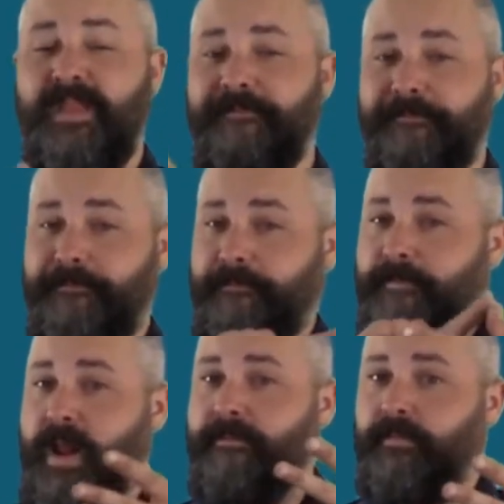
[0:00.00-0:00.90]
There are
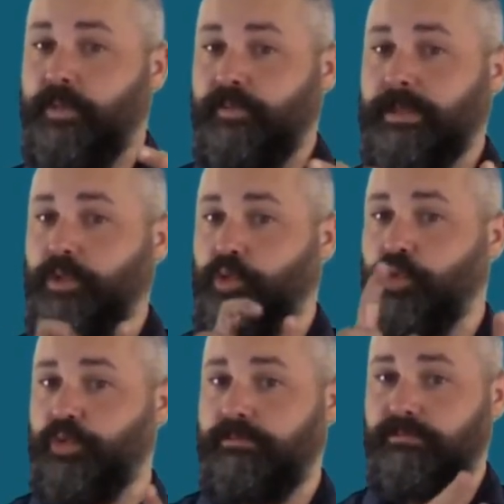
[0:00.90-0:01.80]
prevention measures you
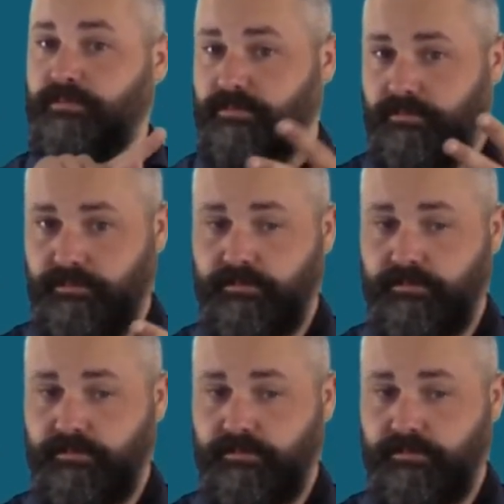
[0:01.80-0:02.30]
can adopt.